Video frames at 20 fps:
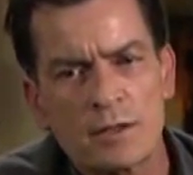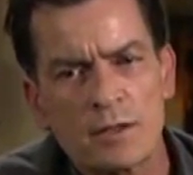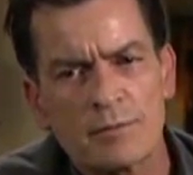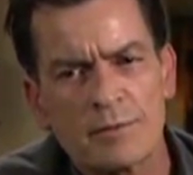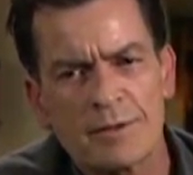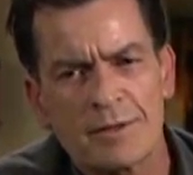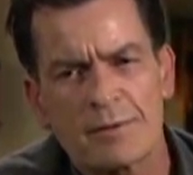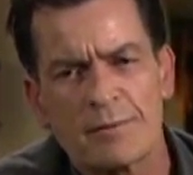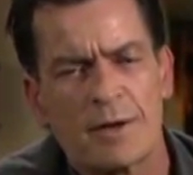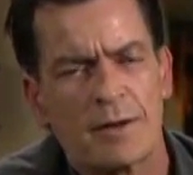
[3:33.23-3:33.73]
I
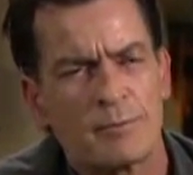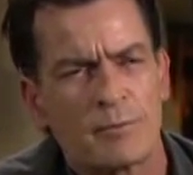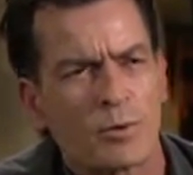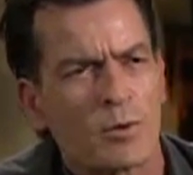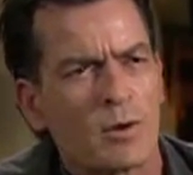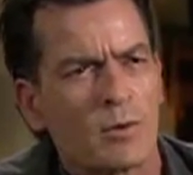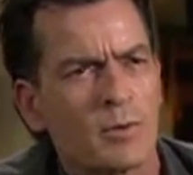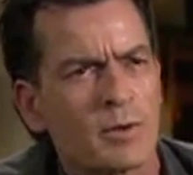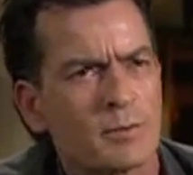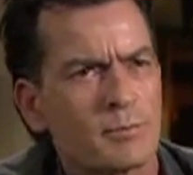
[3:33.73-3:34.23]
mean, come on,
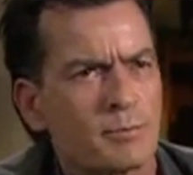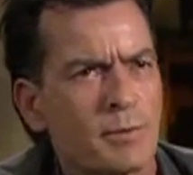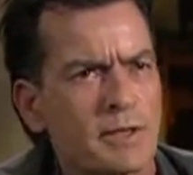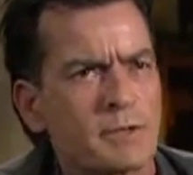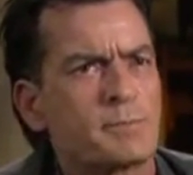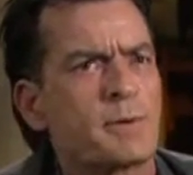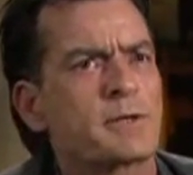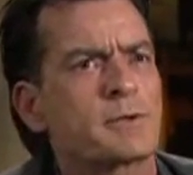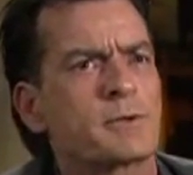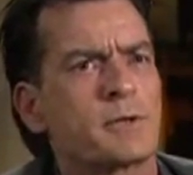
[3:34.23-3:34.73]
bro. I won
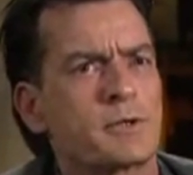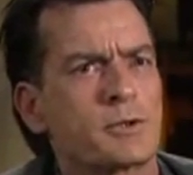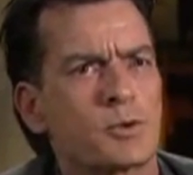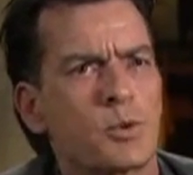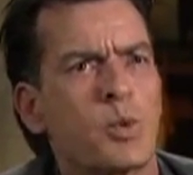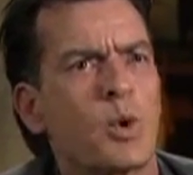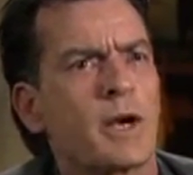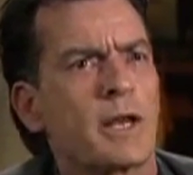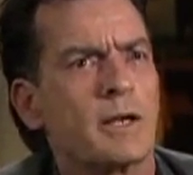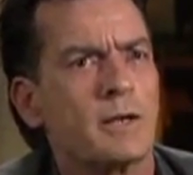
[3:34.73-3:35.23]
Best Picture at
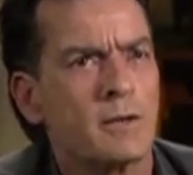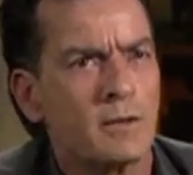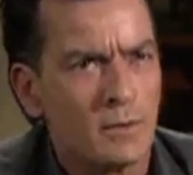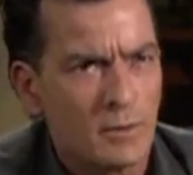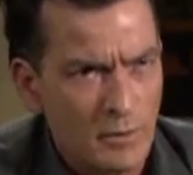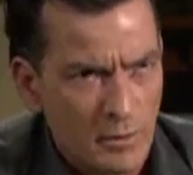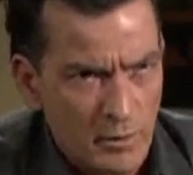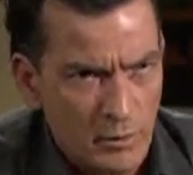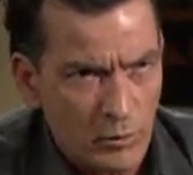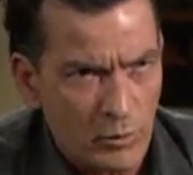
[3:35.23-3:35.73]
20.
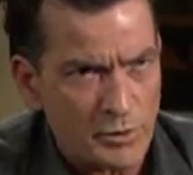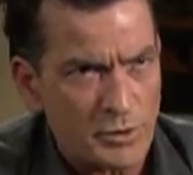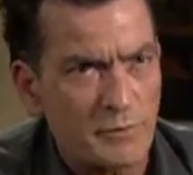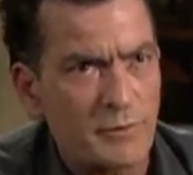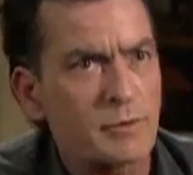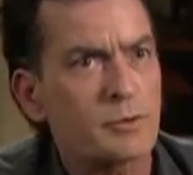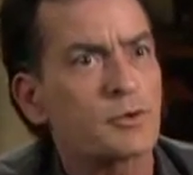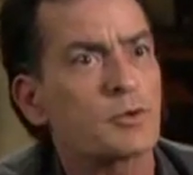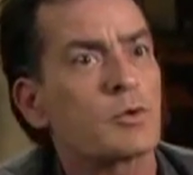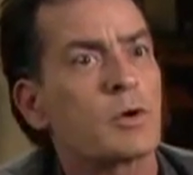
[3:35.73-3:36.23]
Wasn't
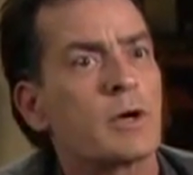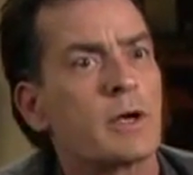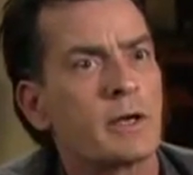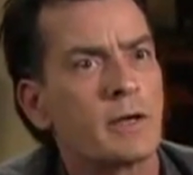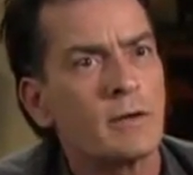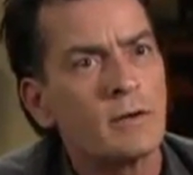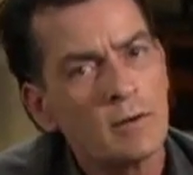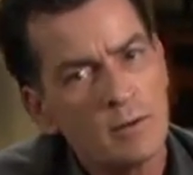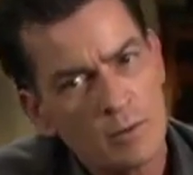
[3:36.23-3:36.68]
even trying.